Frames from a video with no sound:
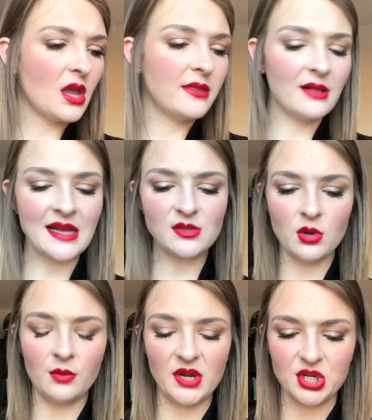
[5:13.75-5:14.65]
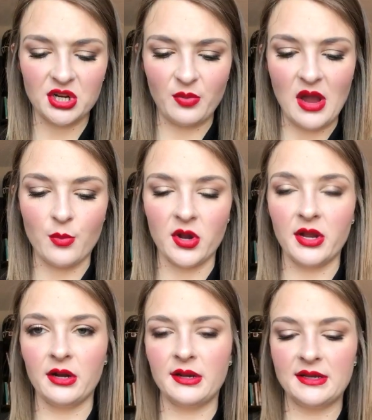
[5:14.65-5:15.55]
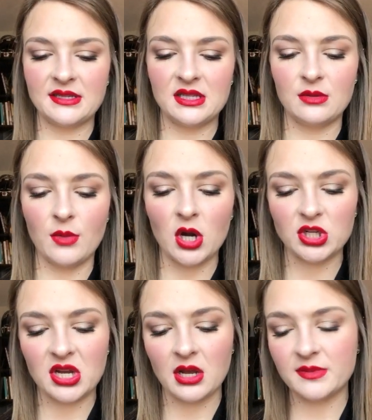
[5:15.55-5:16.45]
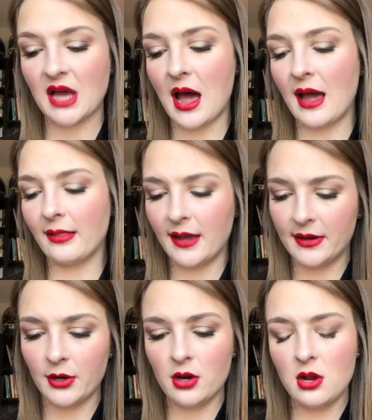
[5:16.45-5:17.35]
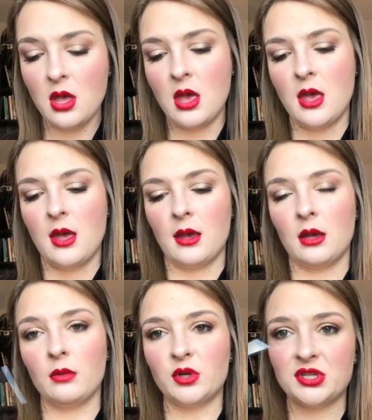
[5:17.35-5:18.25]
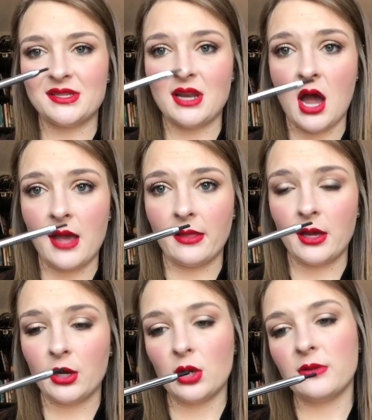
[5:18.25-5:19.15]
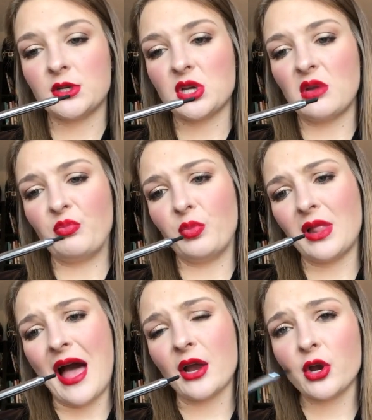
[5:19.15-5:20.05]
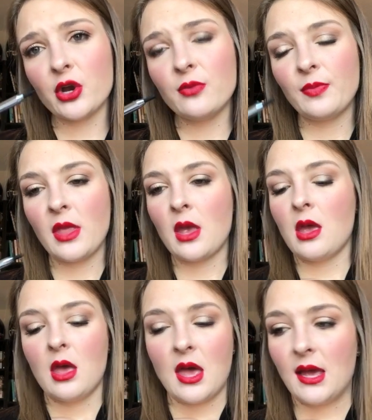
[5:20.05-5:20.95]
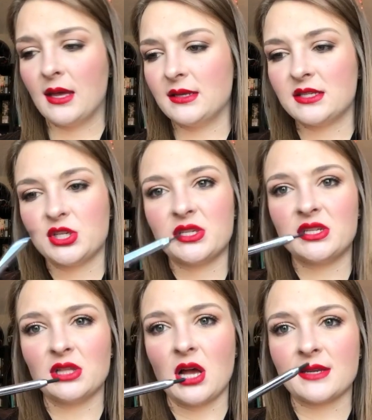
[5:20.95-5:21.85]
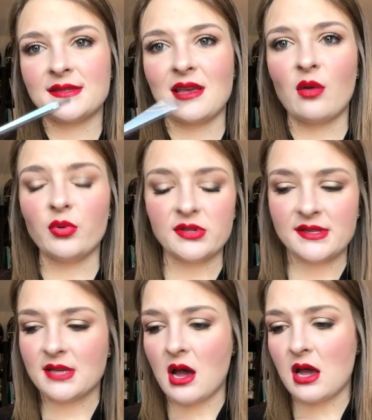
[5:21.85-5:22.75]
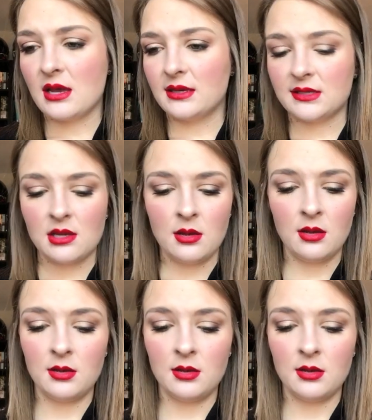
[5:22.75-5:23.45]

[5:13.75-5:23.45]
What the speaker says: And the last one on my sheet of paper here is the Marc Jacobs Highliner, which is an eyeliner in the shade Blacker. And it's just a deluxe sample size.